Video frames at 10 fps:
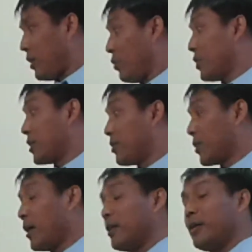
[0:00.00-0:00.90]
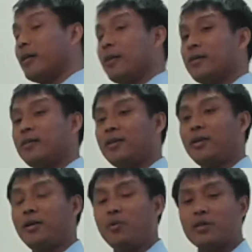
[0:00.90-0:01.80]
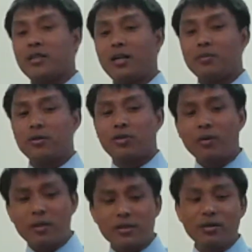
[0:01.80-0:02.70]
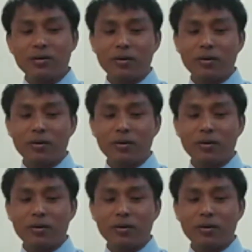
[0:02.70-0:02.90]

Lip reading: We stay together. He was telling me, Thomas,